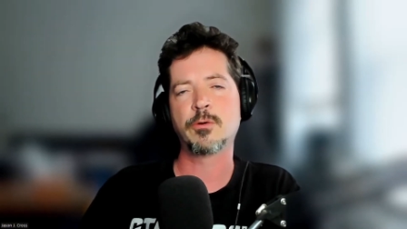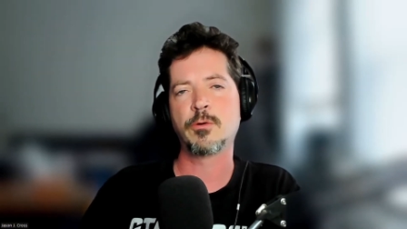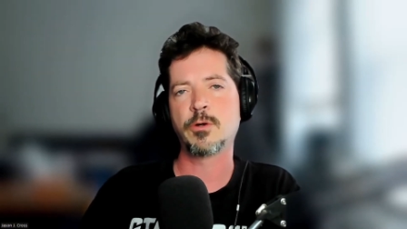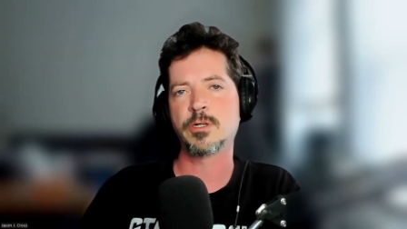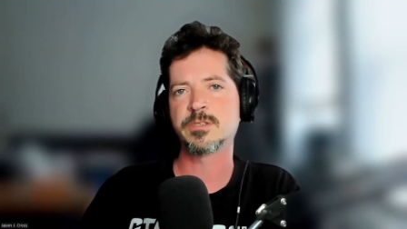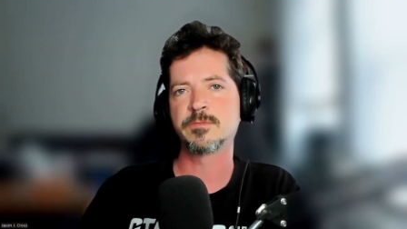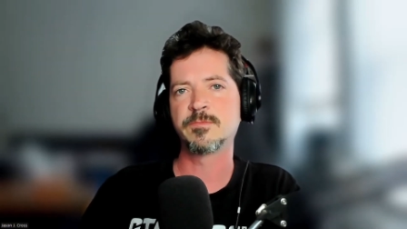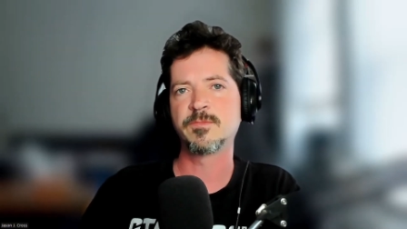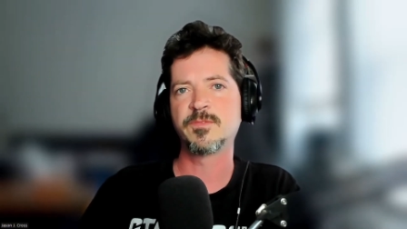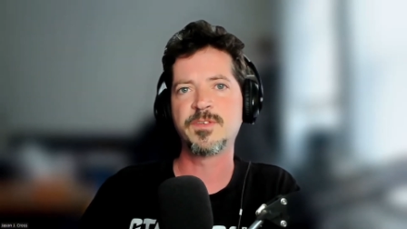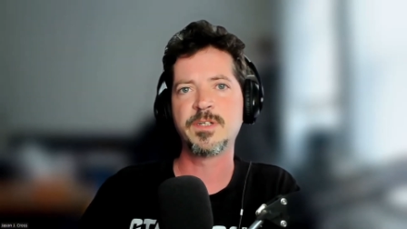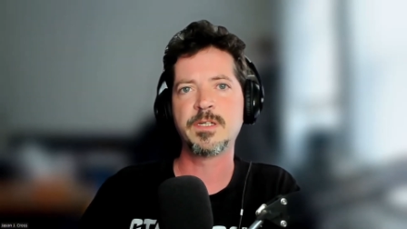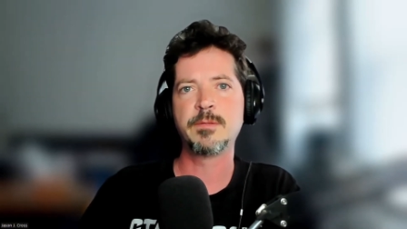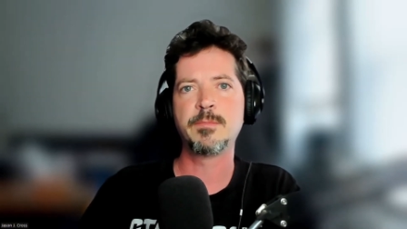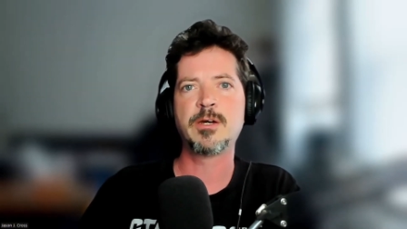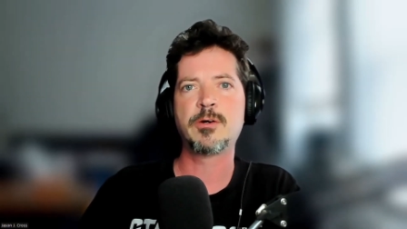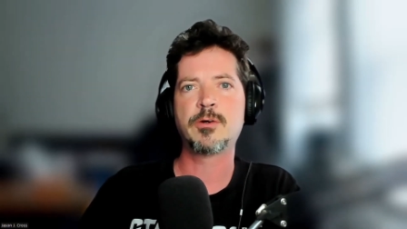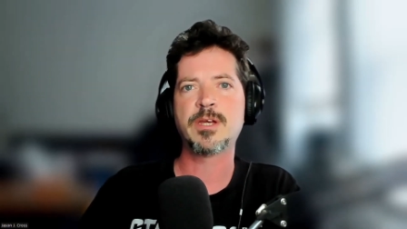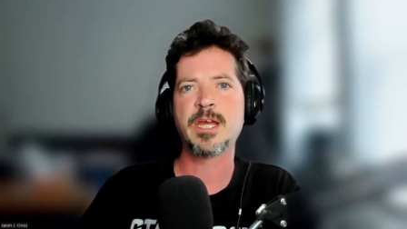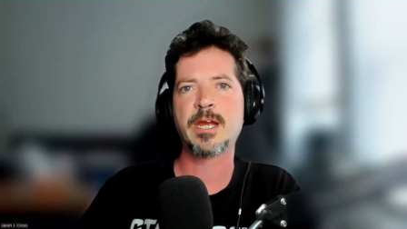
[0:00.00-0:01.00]
awesome
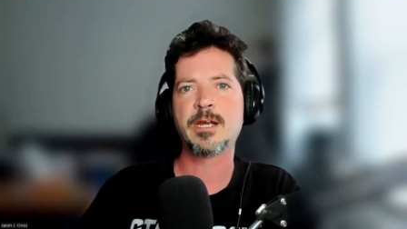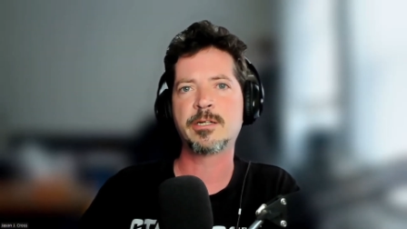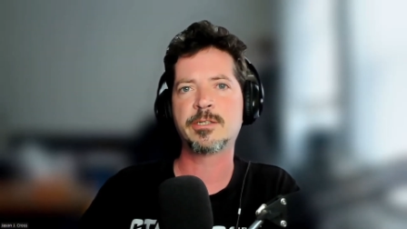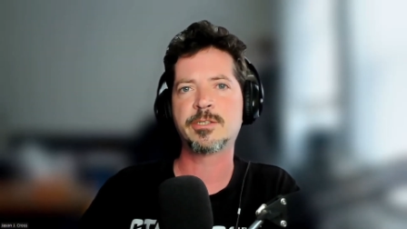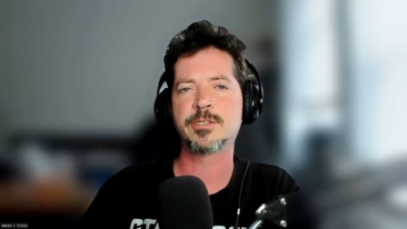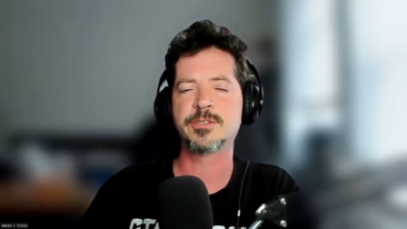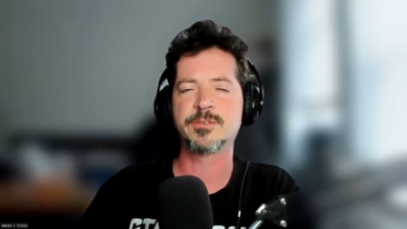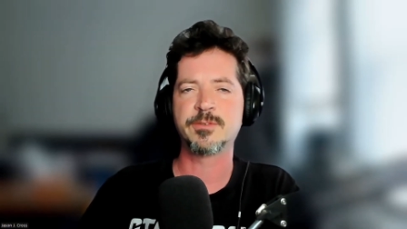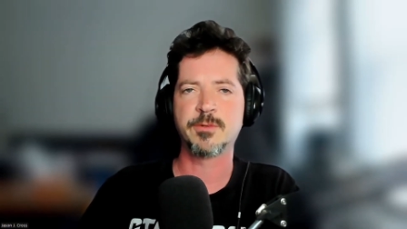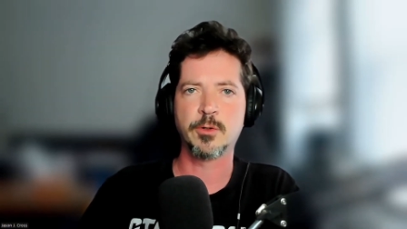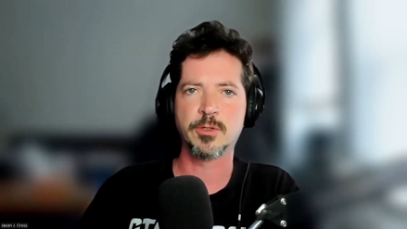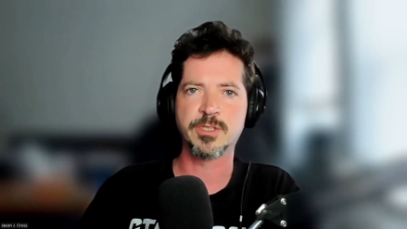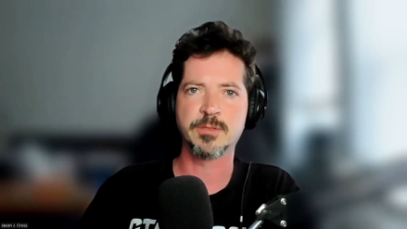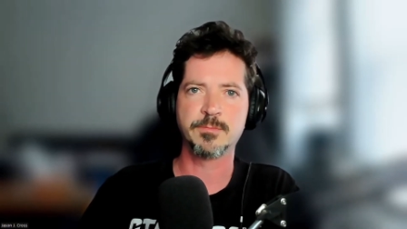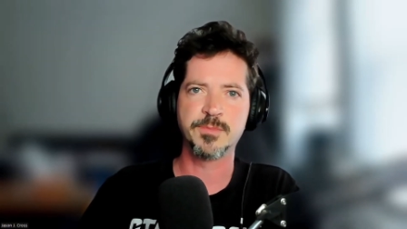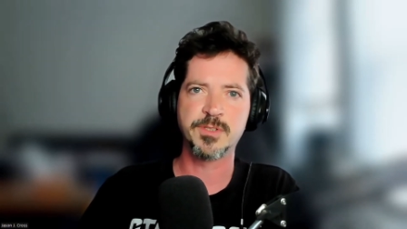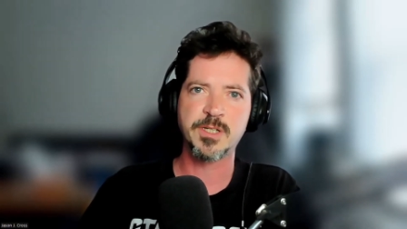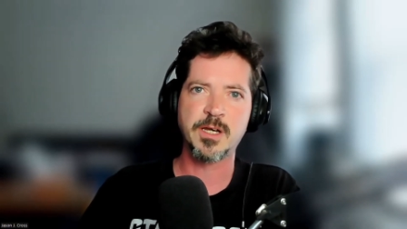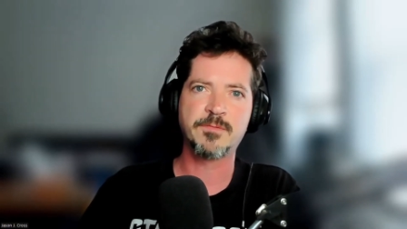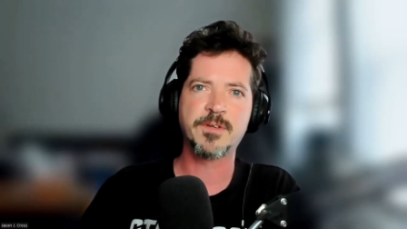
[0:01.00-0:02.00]
female characters,
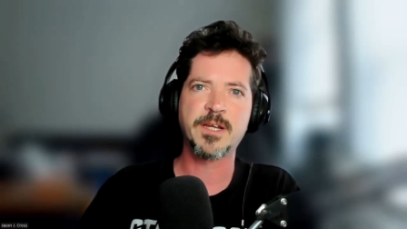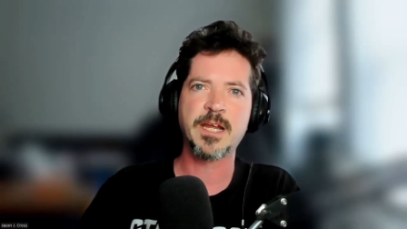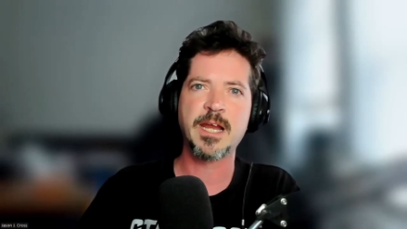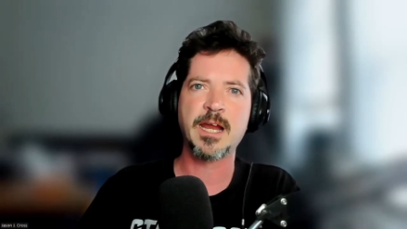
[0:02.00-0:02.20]
awesome tough